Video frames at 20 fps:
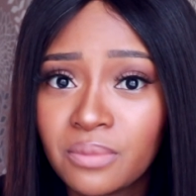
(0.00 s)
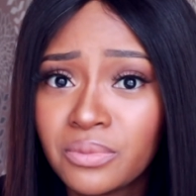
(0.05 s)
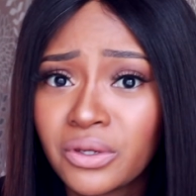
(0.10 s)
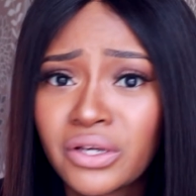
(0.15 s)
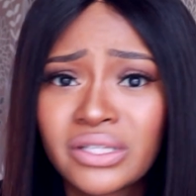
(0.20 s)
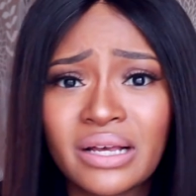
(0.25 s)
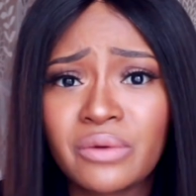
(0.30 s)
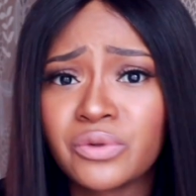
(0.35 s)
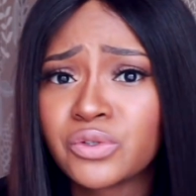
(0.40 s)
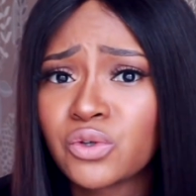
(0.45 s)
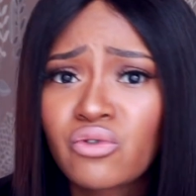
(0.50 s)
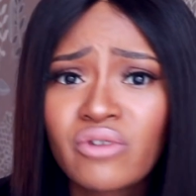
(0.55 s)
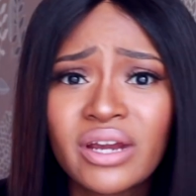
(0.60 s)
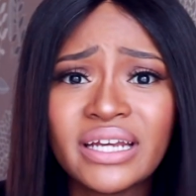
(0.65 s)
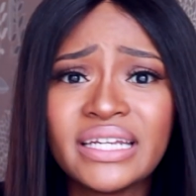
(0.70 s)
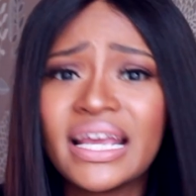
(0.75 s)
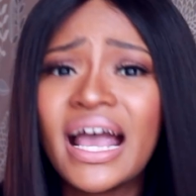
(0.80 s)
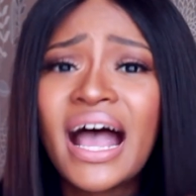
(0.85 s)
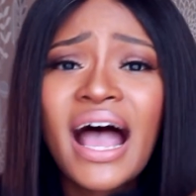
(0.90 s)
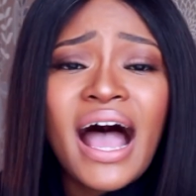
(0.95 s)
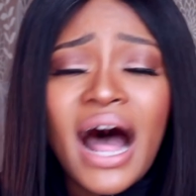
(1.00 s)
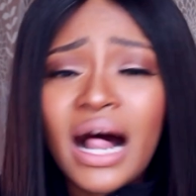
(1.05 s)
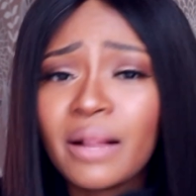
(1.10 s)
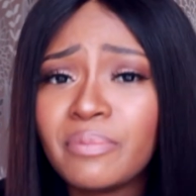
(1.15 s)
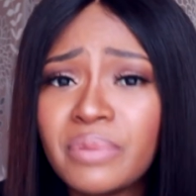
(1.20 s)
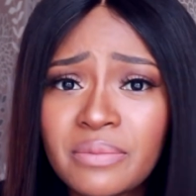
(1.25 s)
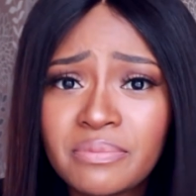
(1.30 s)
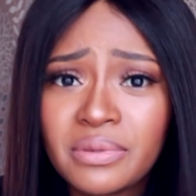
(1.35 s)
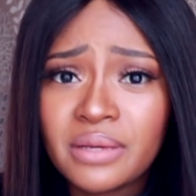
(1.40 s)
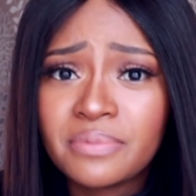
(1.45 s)
because I was already
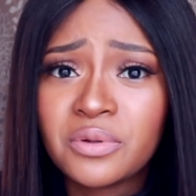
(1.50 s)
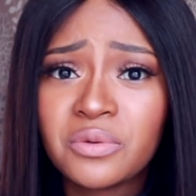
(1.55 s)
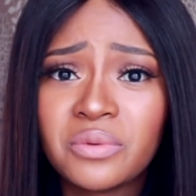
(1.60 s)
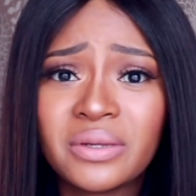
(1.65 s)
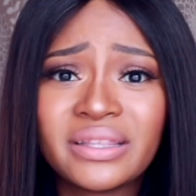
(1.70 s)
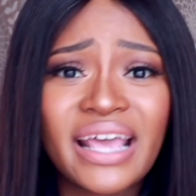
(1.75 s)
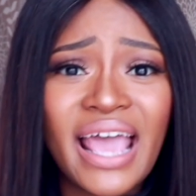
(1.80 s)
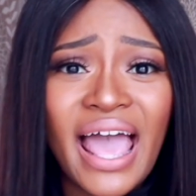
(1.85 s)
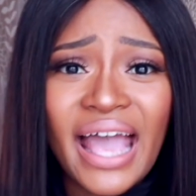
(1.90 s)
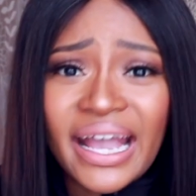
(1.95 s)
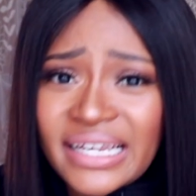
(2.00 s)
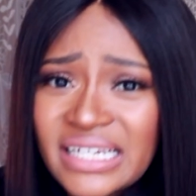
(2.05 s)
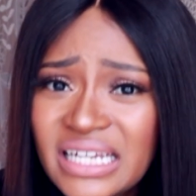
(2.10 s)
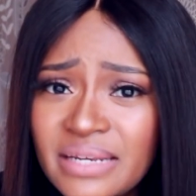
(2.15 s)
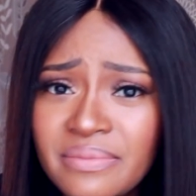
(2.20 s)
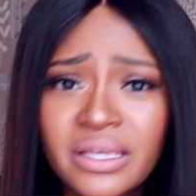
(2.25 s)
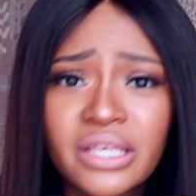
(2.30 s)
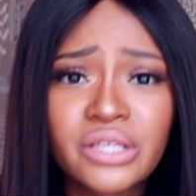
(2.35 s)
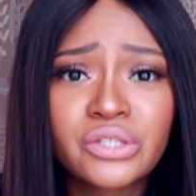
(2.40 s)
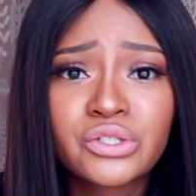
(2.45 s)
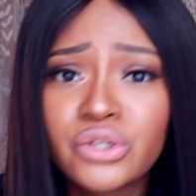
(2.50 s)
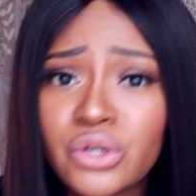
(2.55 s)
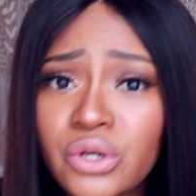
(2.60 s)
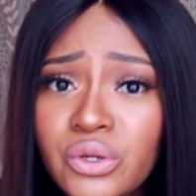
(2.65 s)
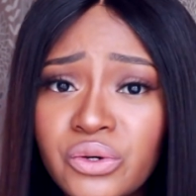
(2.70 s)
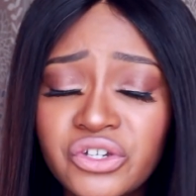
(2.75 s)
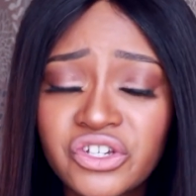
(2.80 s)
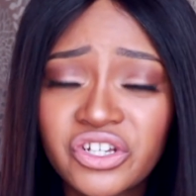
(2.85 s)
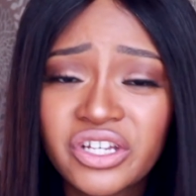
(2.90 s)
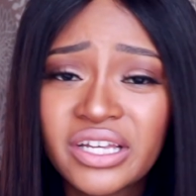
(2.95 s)
helping people with their academic
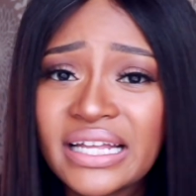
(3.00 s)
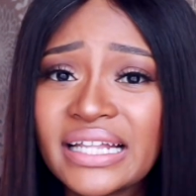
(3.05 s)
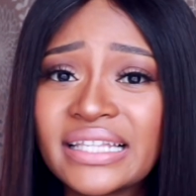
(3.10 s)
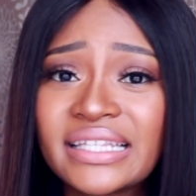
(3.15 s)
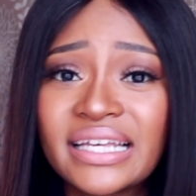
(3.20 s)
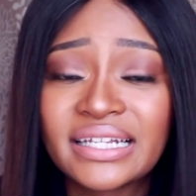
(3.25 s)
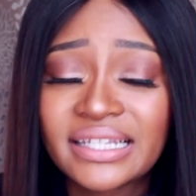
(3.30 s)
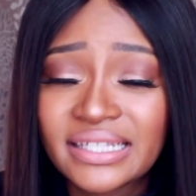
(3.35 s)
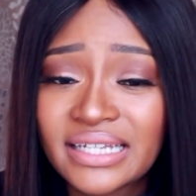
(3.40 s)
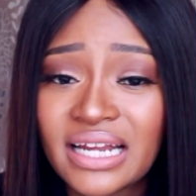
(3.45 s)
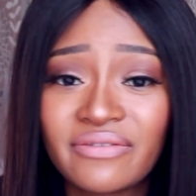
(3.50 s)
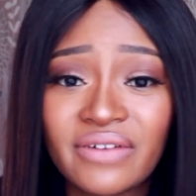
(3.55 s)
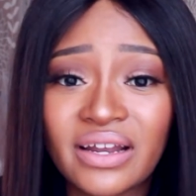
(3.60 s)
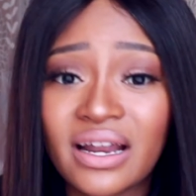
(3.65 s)
exclusions and stuff.